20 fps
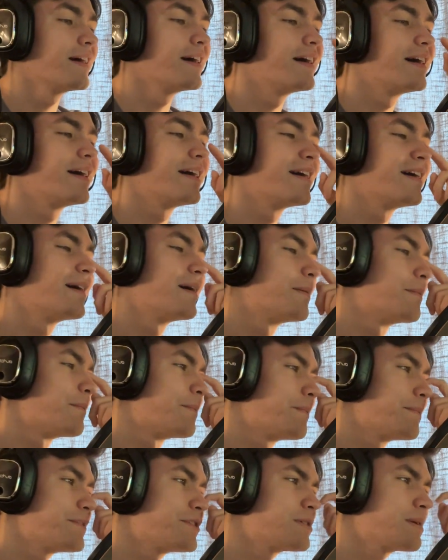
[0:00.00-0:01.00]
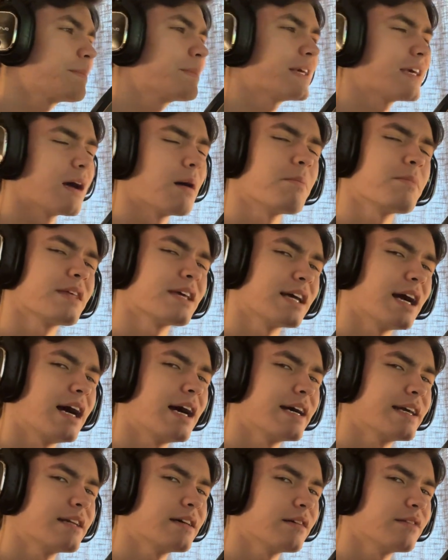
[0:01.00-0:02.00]
Um, she might become the
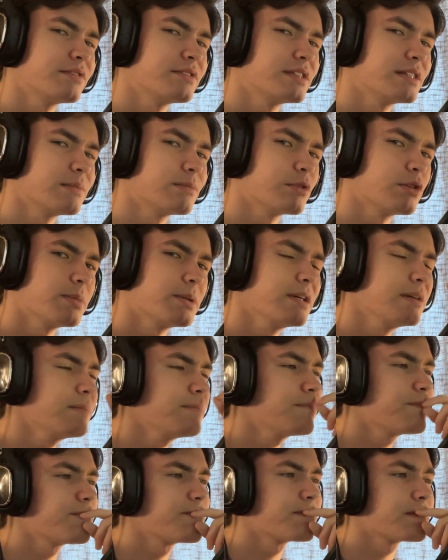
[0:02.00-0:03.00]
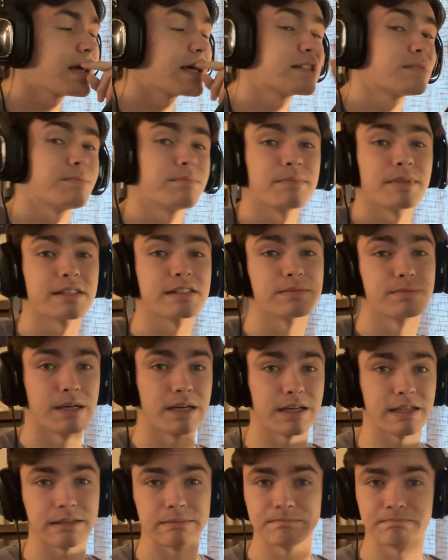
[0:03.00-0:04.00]
guide of Team RWBY. That's that's
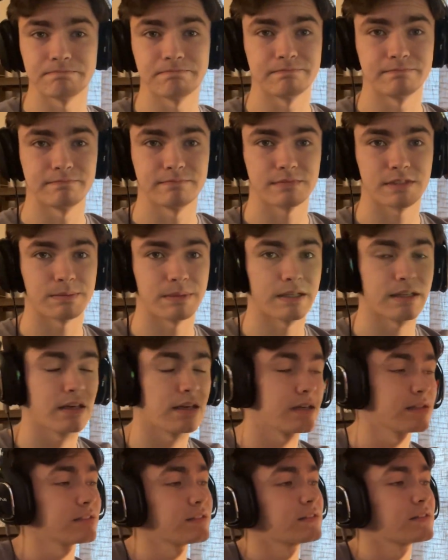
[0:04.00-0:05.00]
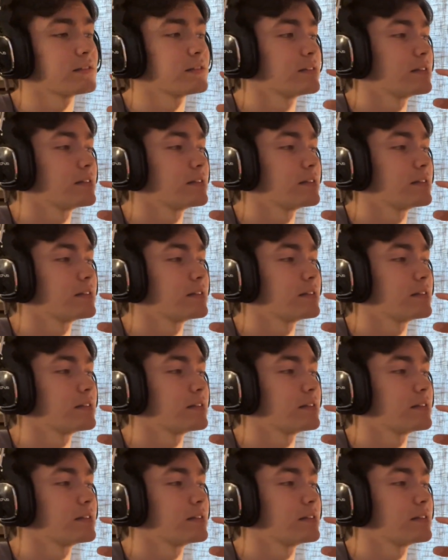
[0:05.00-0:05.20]
my that's my guess.